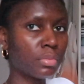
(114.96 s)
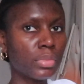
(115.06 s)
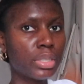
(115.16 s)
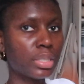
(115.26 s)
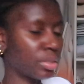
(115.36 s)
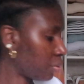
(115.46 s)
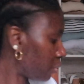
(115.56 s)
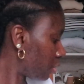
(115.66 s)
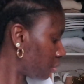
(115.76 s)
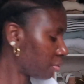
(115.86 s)
Please
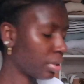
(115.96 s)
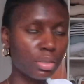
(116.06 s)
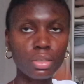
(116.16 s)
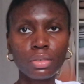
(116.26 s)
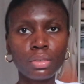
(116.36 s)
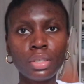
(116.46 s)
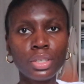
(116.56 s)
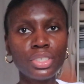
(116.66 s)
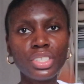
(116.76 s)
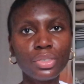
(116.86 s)
excuse,
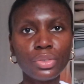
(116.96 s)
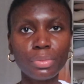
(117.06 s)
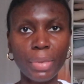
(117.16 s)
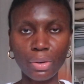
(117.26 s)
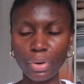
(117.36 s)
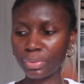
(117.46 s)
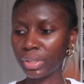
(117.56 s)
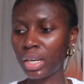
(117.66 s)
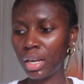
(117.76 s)
just ignore the background.